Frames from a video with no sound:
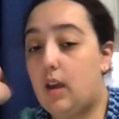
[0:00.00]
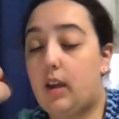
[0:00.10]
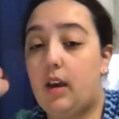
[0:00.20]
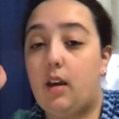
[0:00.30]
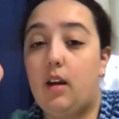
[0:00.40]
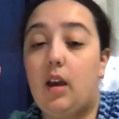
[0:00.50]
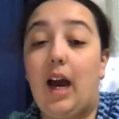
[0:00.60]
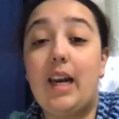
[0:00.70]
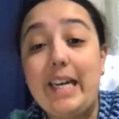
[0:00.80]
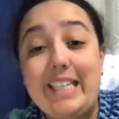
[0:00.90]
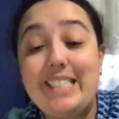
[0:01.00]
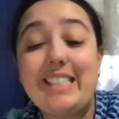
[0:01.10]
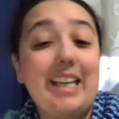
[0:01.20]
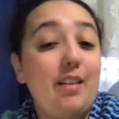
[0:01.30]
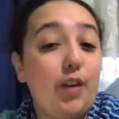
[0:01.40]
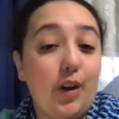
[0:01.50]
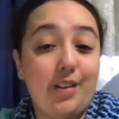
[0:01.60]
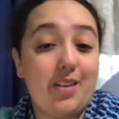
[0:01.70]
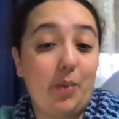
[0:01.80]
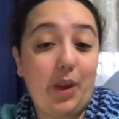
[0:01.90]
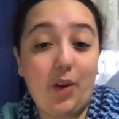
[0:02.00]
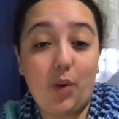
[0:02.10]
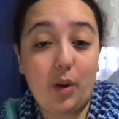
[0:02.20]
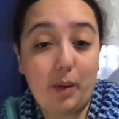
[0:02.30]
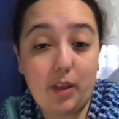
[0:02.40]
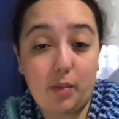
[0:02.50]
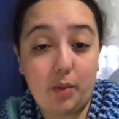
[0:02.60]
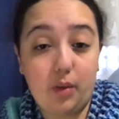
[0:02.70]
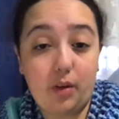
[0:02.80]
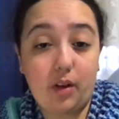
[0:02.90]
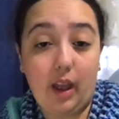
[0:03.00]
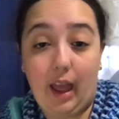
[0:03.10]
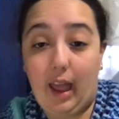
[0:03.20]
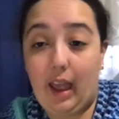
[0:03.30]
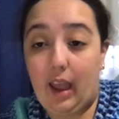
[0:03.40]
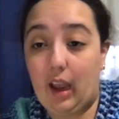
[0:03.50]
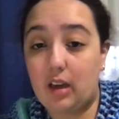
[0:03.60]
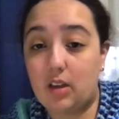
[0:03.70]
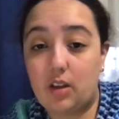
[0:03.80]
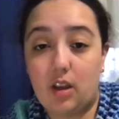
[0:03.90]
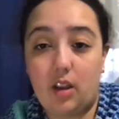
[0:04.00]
Okay, unless they've heard something good about the book and